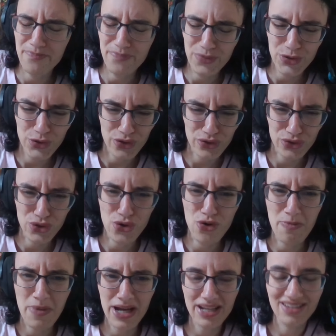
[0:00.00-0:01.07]
sort of
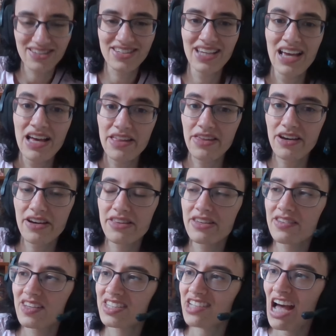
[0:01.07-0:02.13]
two buttons.
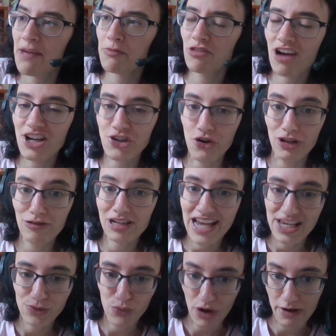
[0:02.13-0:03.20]
The Sky Mirage only really
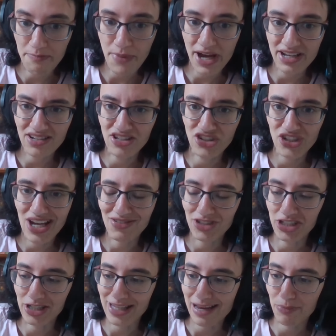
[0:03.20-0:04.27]
has one button, and so you have
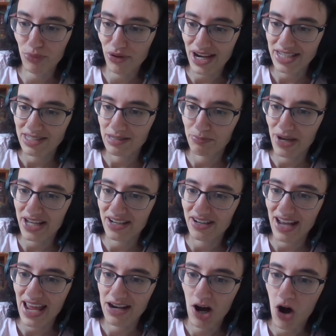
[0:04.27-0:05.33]
to just like press
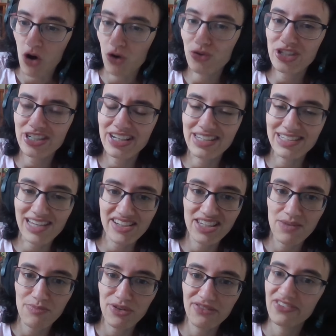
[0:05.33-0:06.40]
button and hold it as like
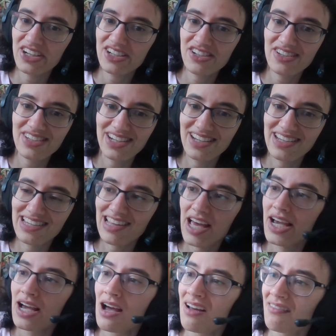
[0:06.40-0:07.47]
separate features, and it's like,